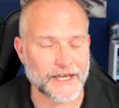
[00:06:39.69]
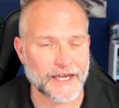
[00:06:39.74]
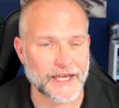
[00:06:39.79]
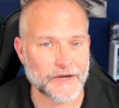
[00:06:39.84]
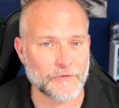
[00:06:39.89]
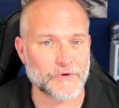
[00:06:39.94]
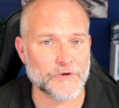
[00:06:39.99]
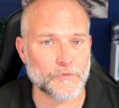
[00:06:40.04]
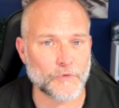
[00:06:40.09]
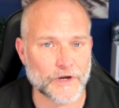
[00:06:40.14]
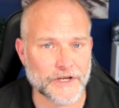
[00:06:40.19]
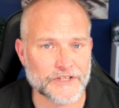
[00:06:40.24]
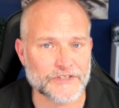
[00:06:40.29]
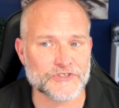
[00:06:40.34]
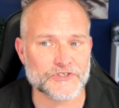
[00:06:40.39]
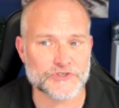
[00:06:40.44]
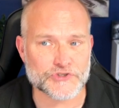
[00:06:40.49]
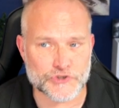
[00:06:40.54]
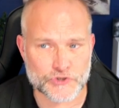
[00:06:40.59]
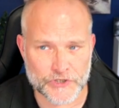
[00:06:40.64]
And we want it
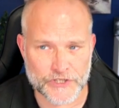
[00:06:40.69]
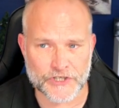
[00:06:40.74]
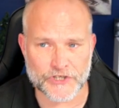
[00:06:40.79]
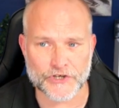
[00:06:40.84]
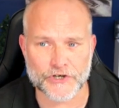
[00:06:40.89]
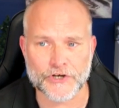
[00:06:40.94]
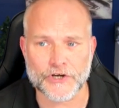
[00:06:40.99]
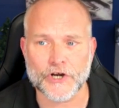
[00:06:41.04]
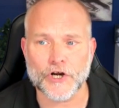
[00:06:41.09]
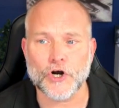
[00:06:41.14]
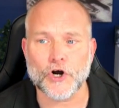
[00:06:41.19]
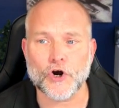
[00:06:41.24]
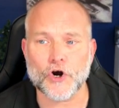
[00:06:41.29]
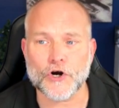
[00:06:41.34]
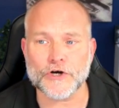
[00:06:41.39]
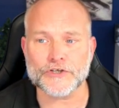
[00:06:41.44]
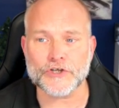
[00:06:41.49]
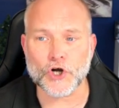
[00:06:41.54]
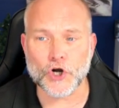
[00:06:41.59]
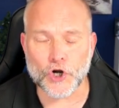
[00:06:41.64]
to trigger
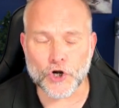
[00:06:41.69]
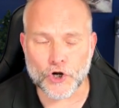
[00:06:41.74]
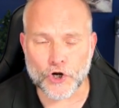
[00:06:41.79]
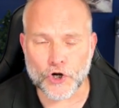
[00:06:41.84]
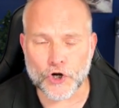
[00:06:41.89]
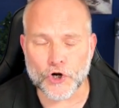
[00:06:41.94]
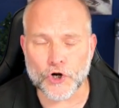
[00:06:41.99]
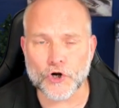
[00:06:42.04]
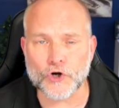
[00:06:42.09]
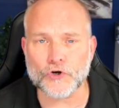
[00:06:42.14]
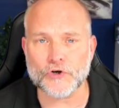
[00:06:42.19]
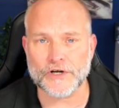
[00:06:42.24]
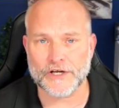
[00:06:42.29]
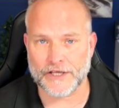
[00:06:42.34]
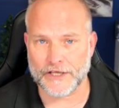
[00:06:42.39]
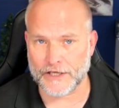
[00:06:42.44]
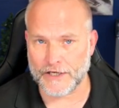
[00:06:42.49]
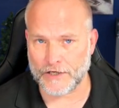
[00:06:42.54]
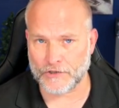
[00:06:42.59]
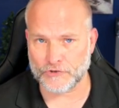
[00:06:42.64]
on all
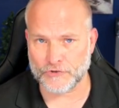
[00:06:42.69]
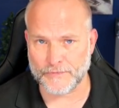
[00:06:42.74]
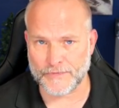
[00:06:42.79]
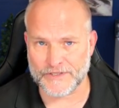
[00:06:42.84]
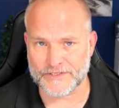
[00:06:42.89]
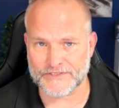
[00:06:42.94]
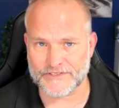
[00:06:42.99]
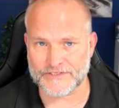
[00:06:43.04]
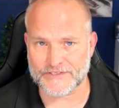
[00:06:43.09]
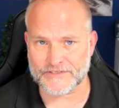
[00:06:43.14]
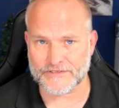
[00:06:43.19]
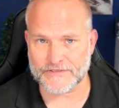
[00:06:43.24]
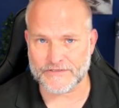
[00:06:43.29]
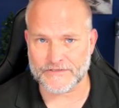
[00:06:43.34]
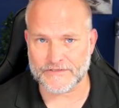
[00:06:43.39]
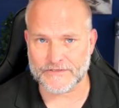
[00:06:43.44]
elements.